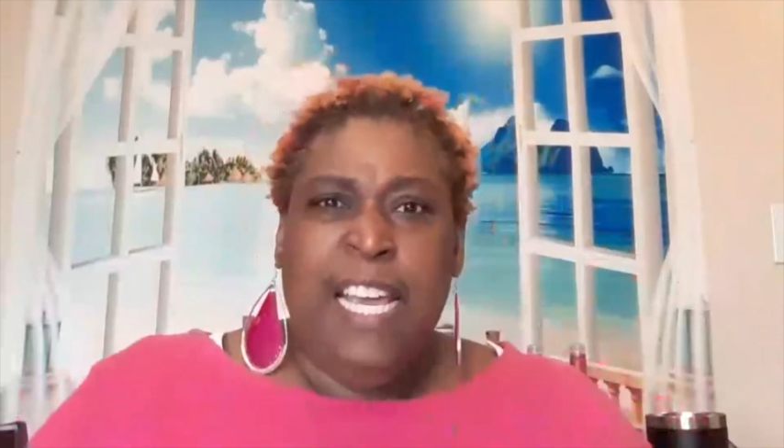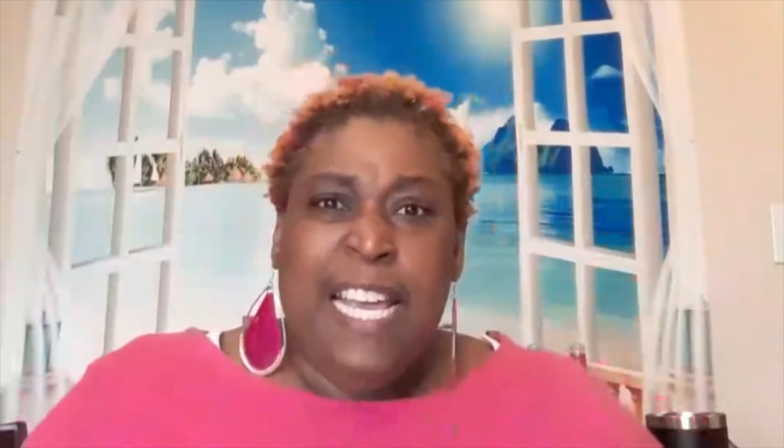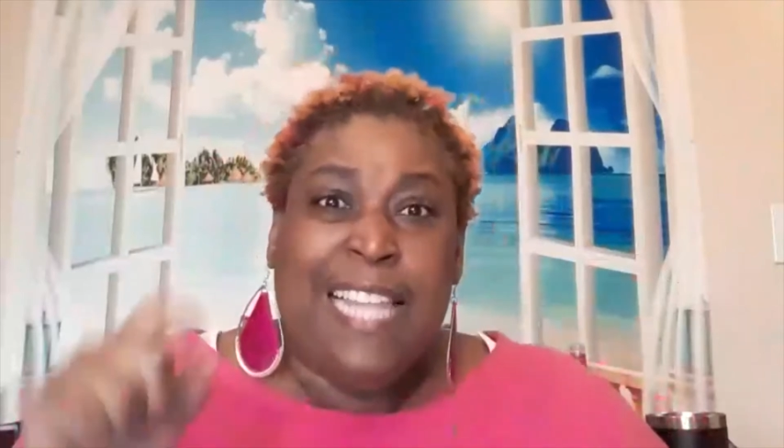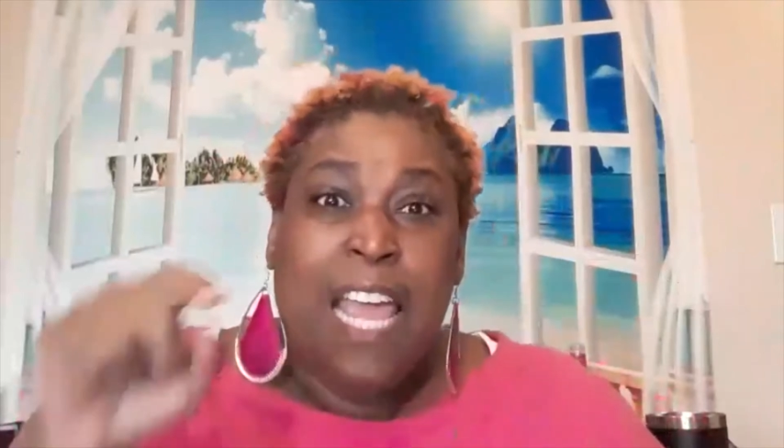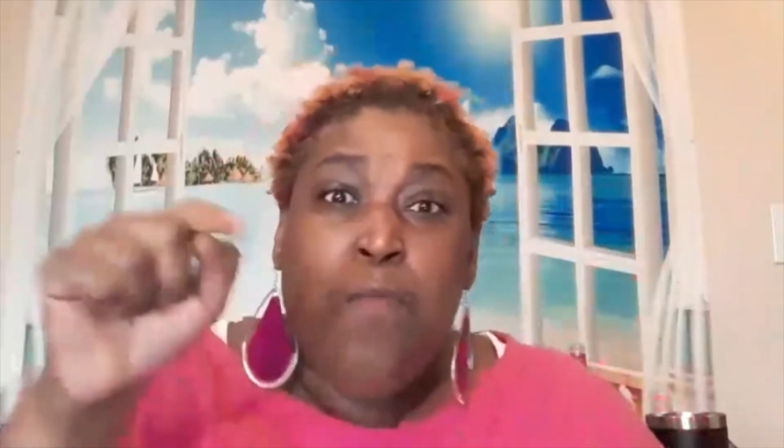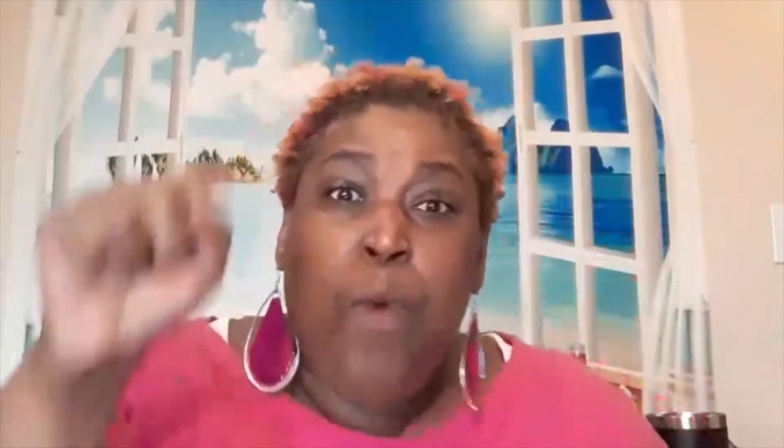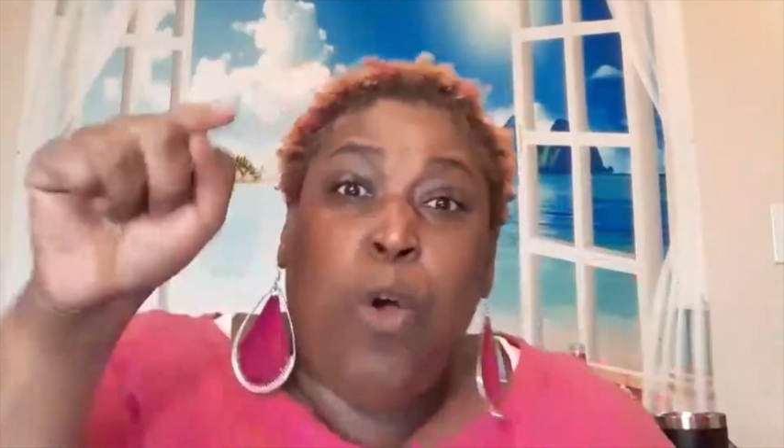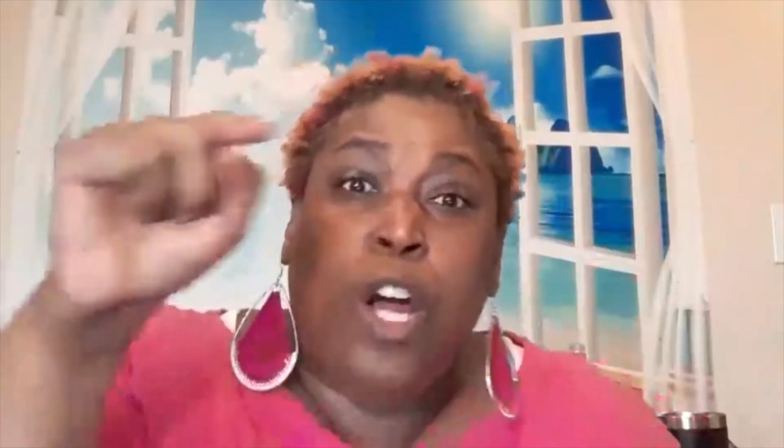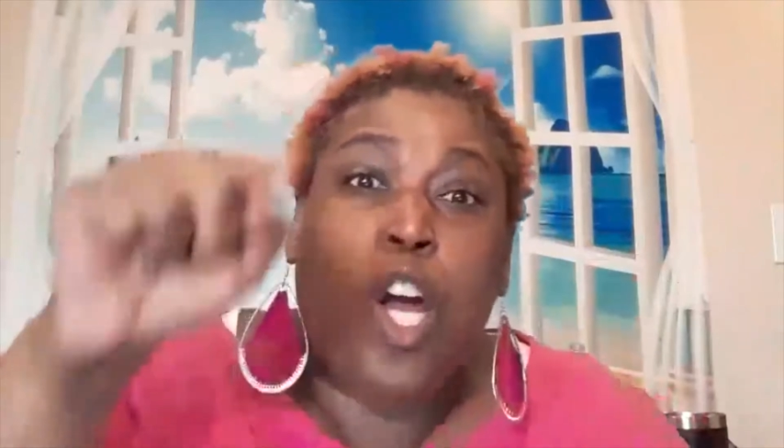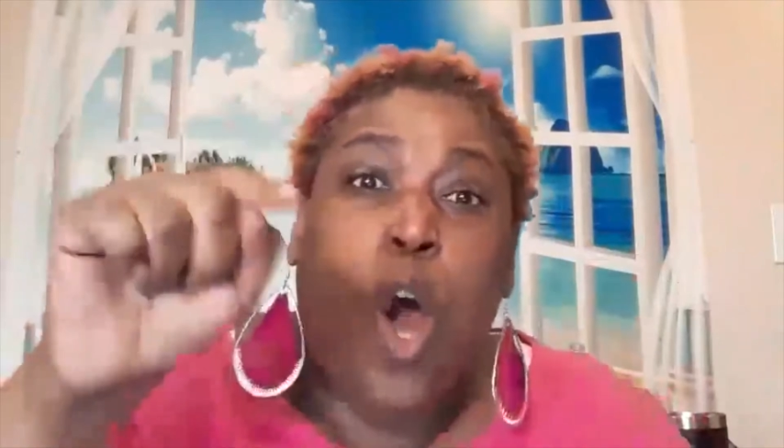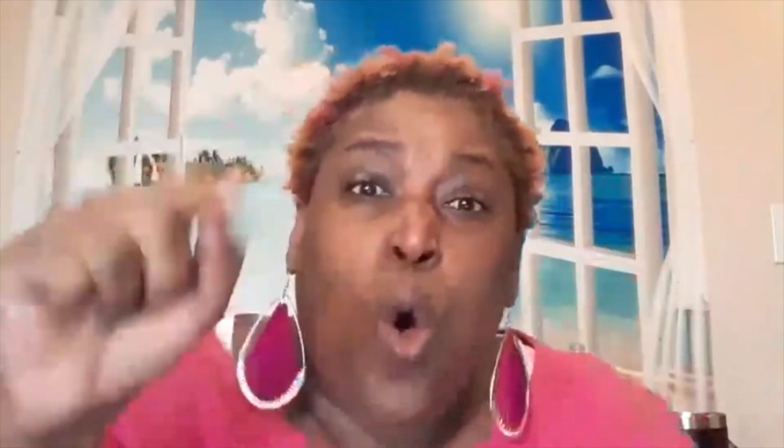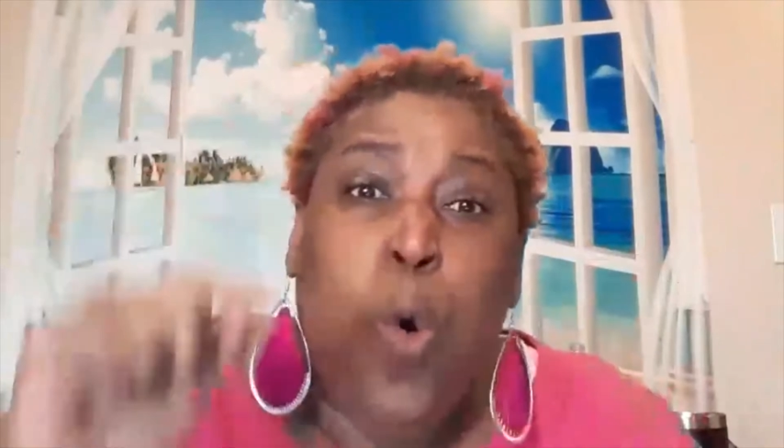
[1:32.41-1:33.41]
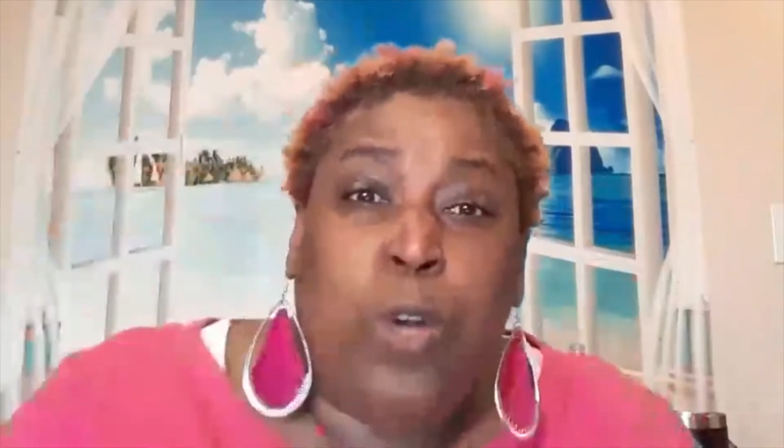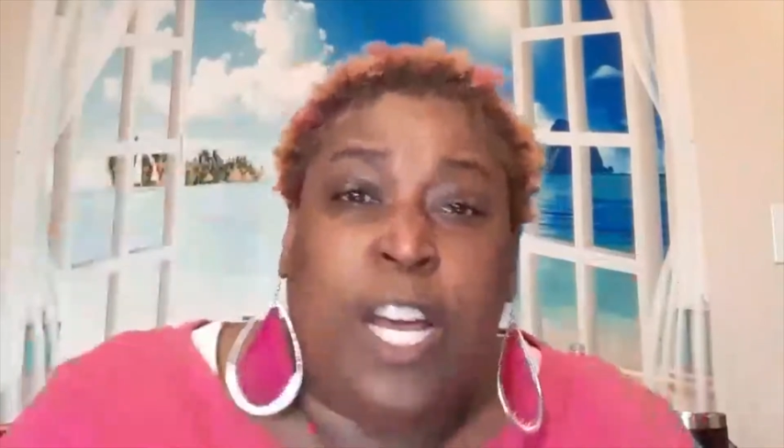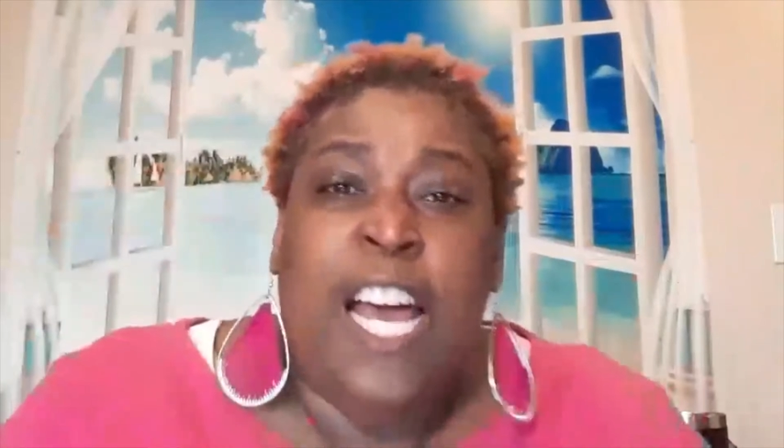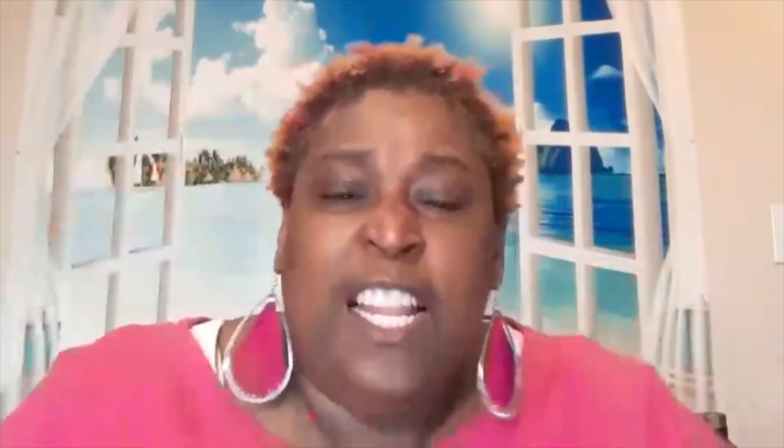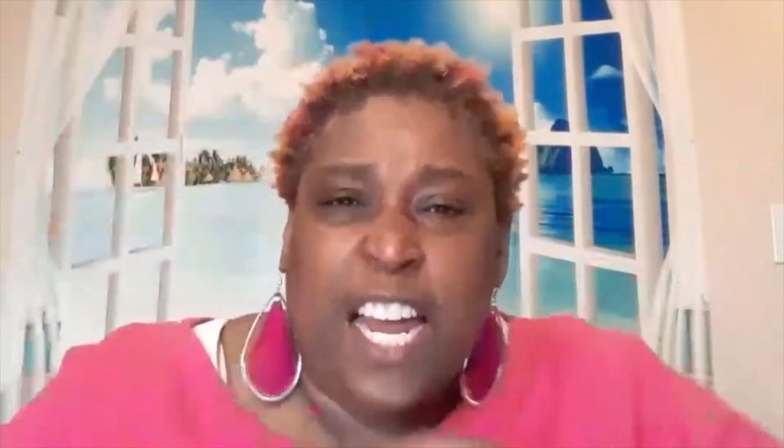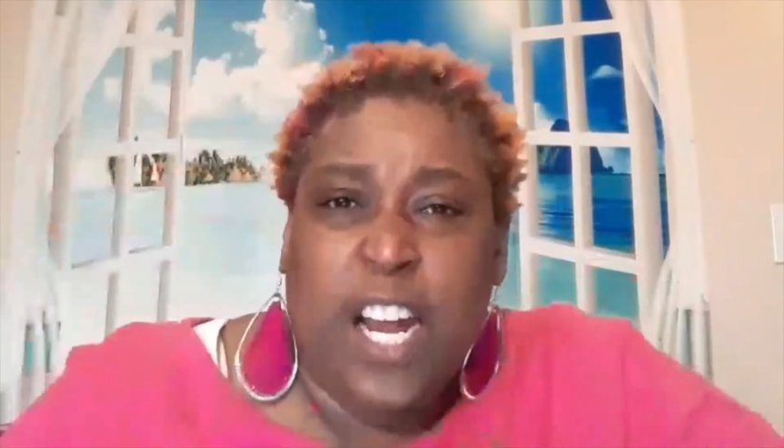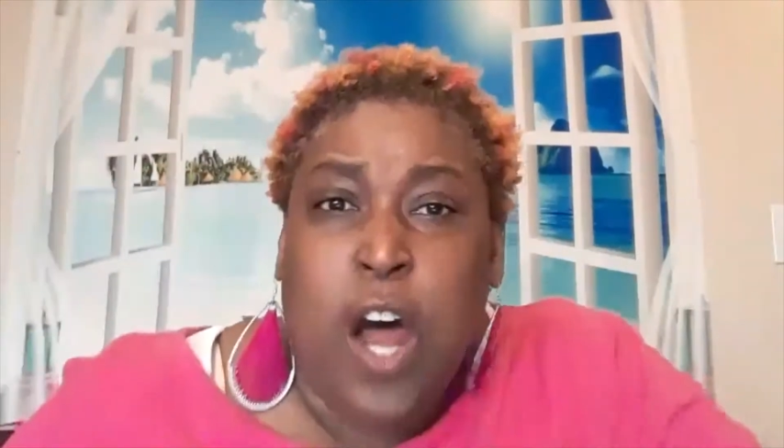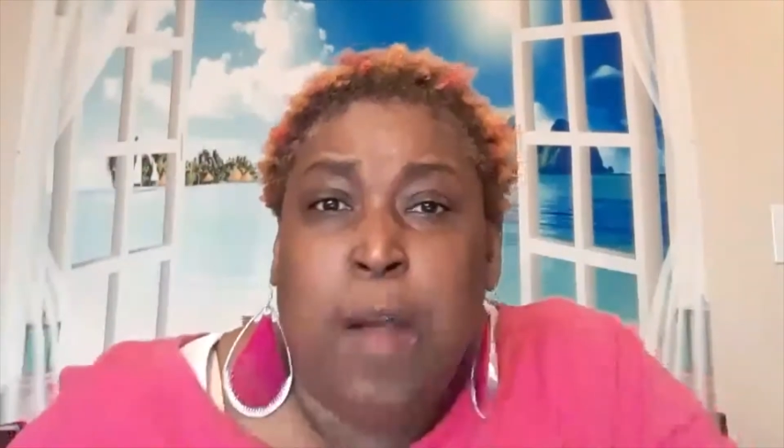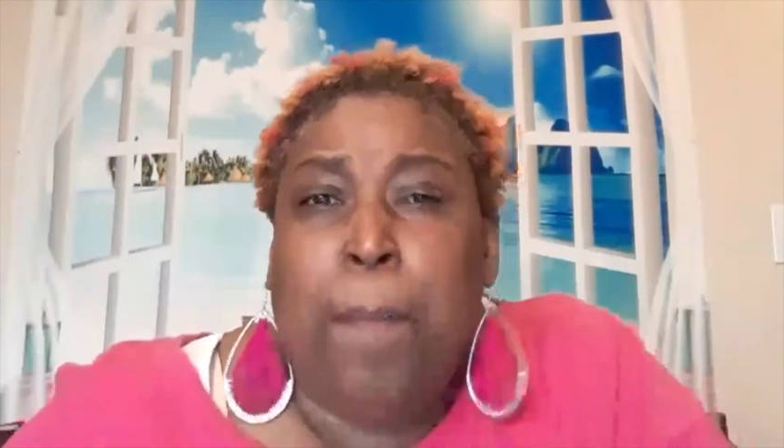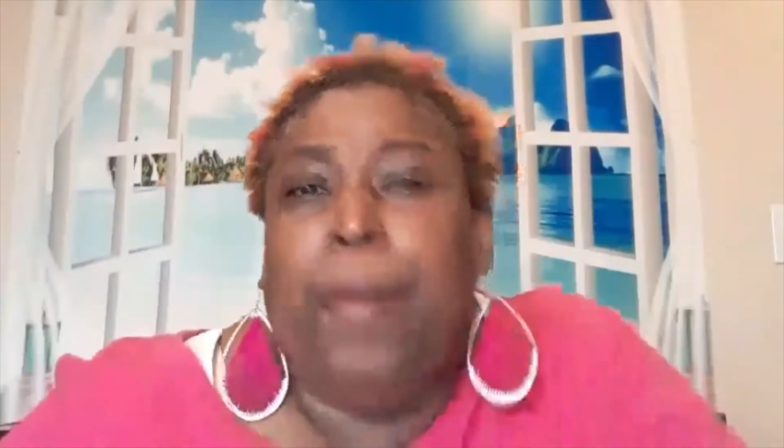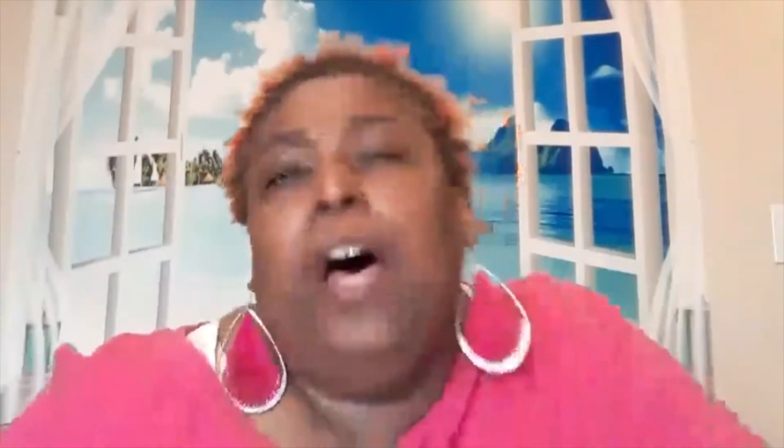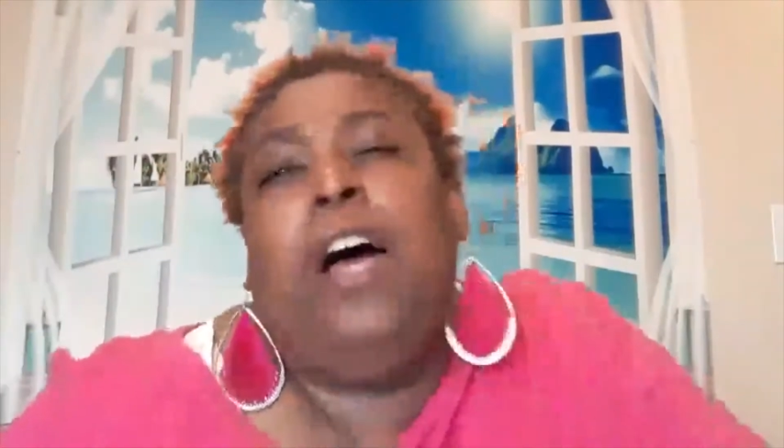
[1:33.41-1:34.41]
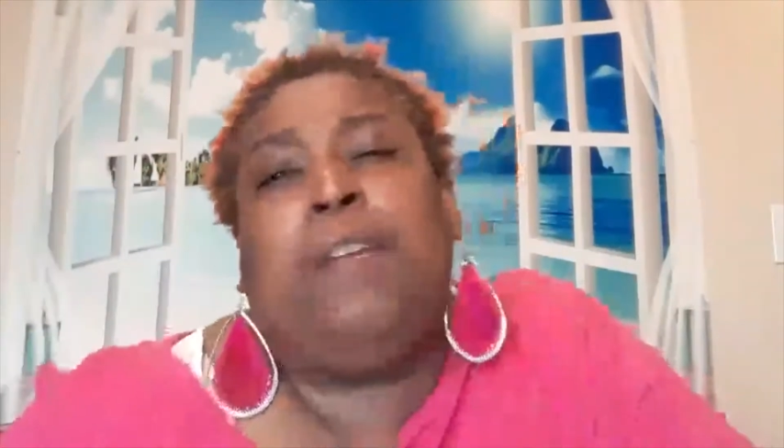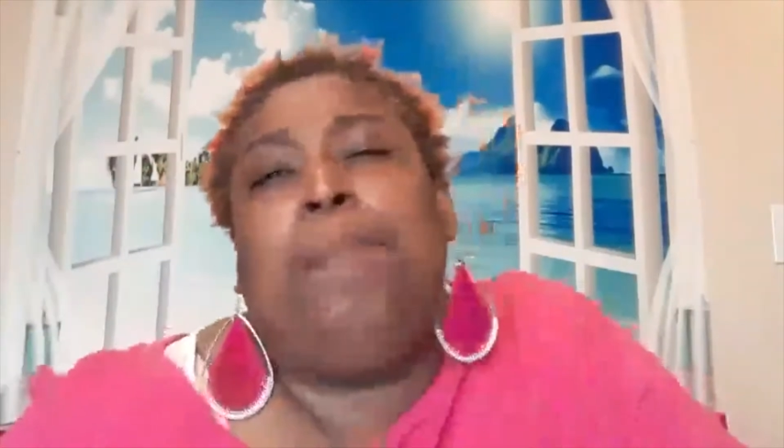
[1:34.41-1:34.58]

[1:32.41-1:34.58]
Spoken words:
They wrote a code that unplugged